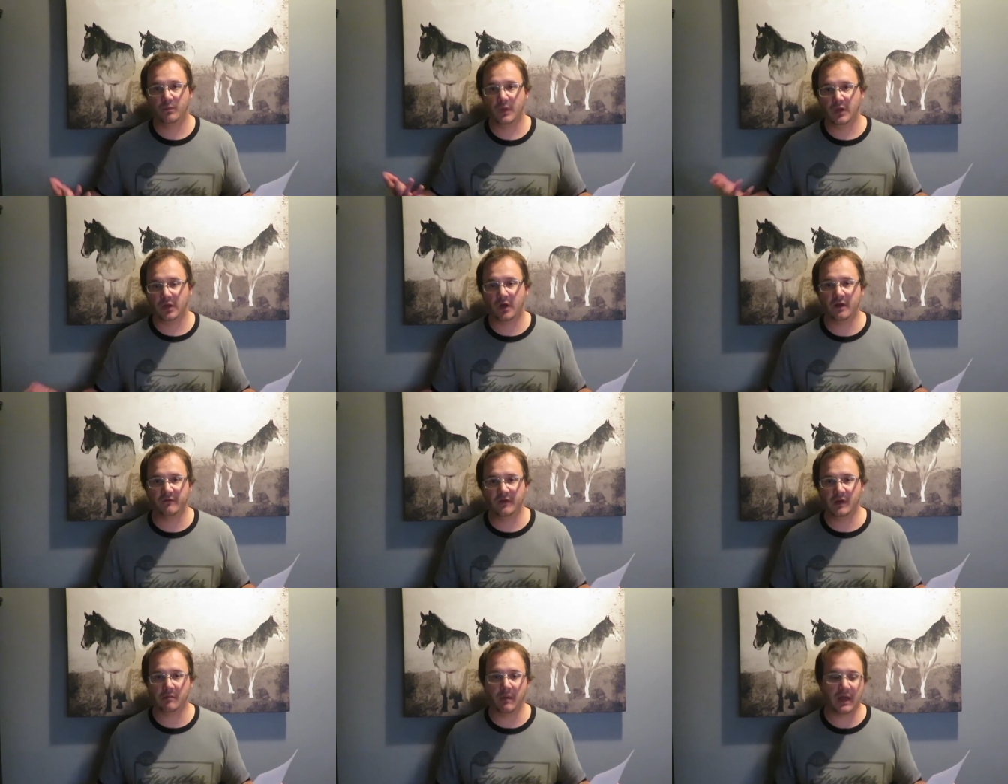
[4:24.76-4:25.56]
a lot of
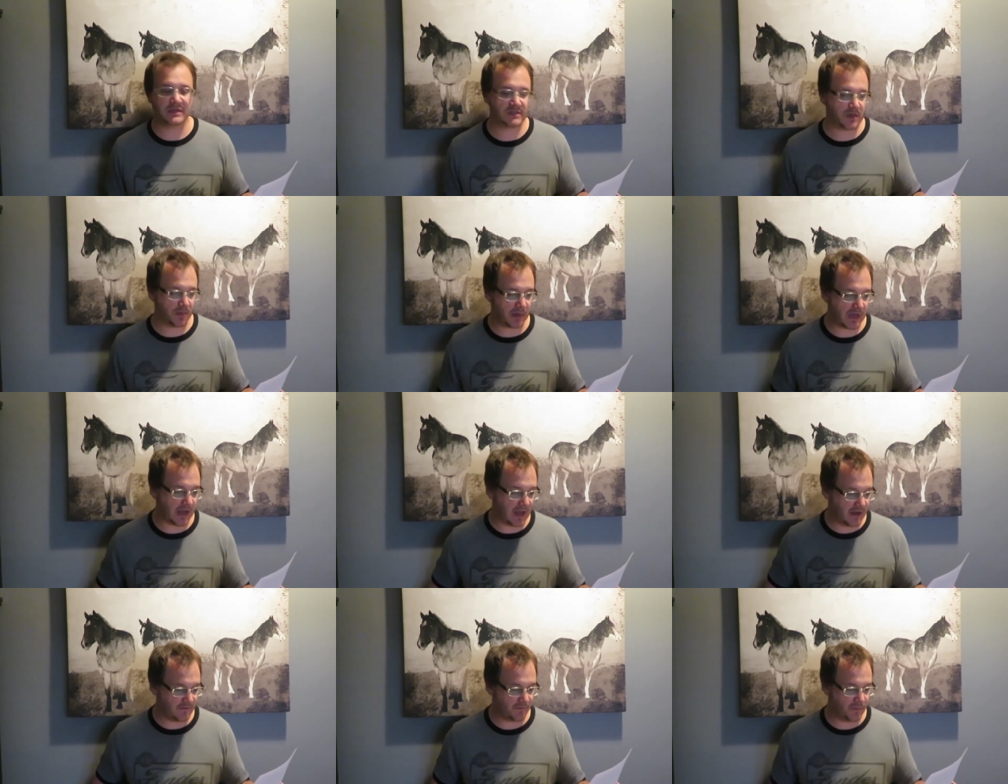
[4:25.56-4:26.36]
his matchups
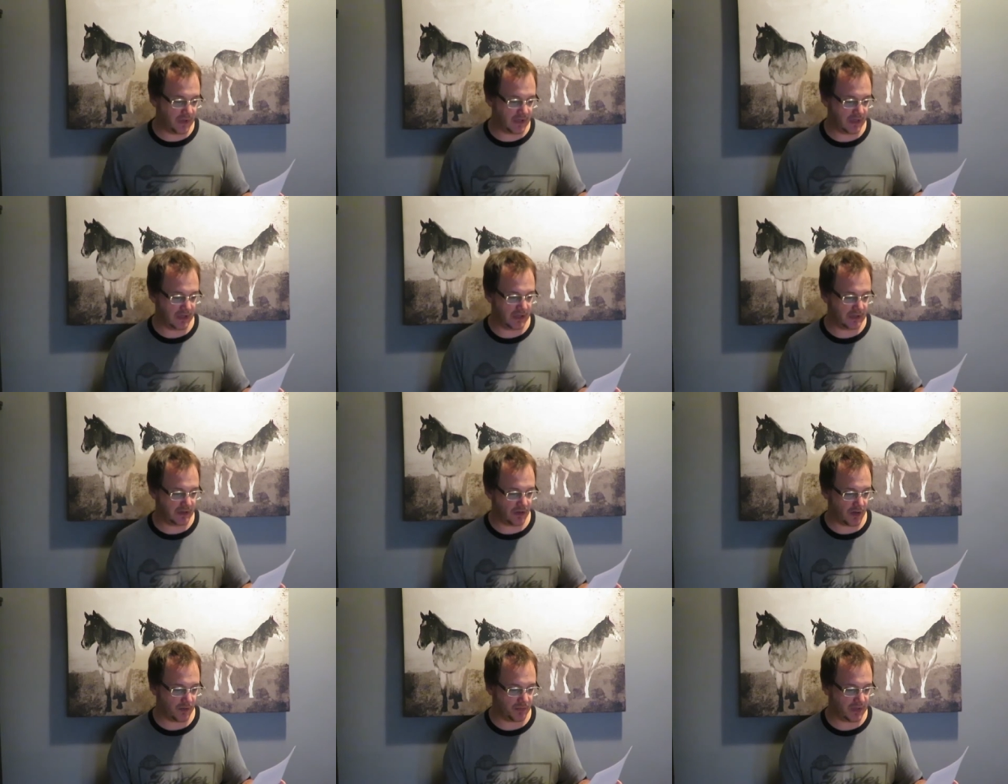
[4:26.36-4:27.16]
have been in
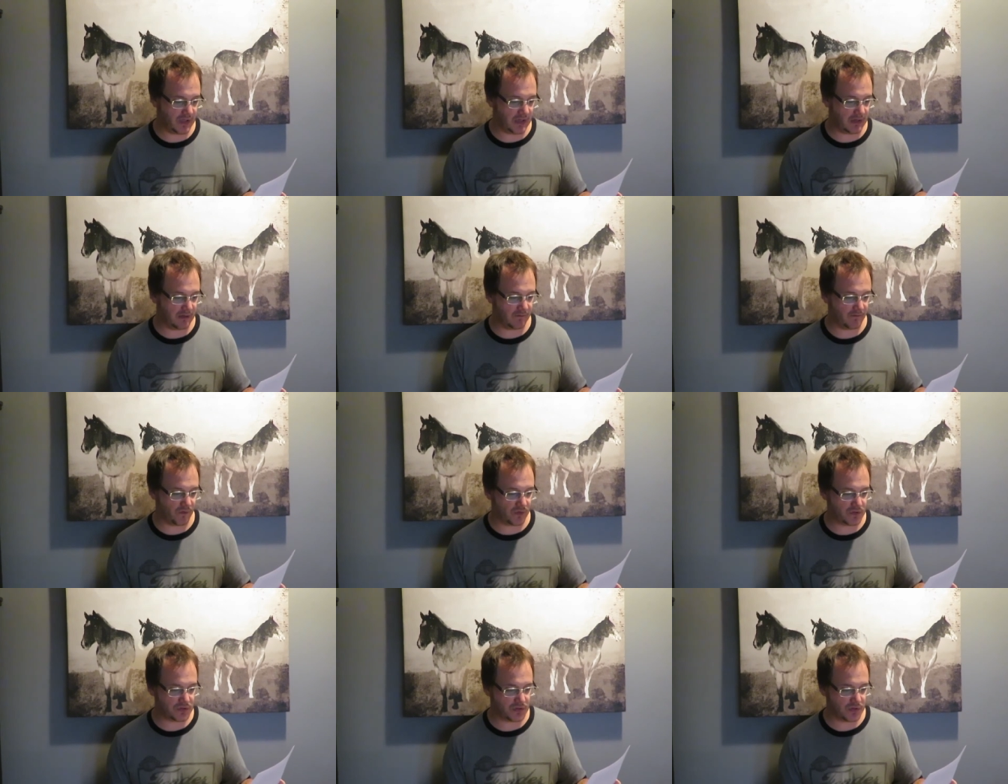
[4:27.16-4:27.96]
top 10
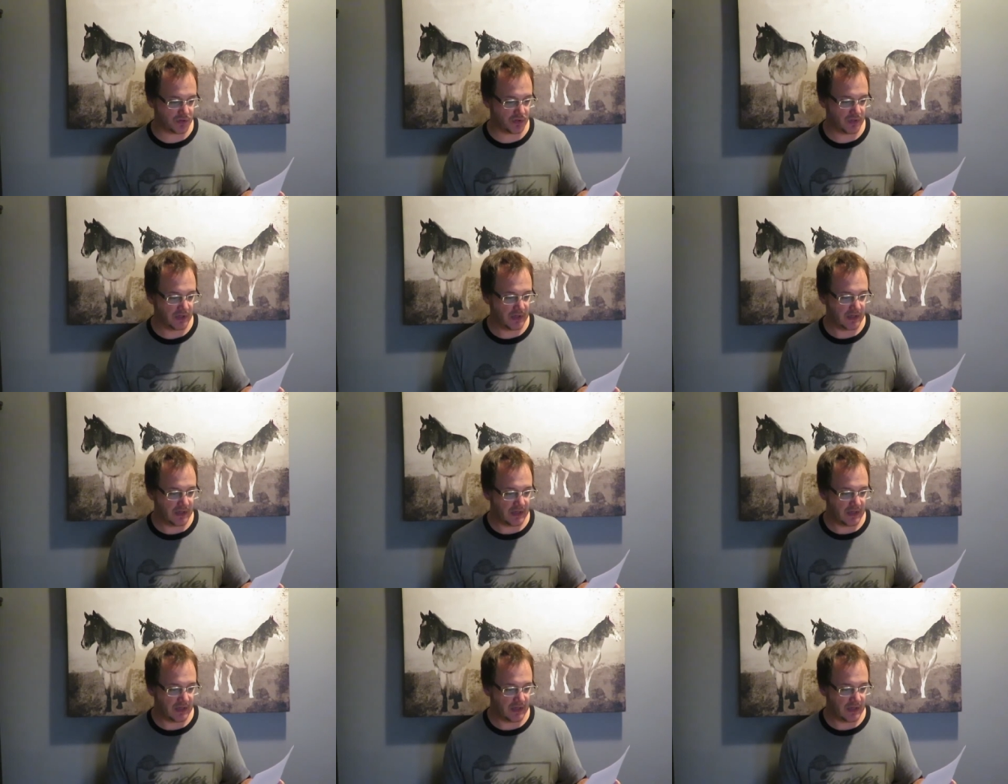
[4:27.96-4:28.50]
for sure.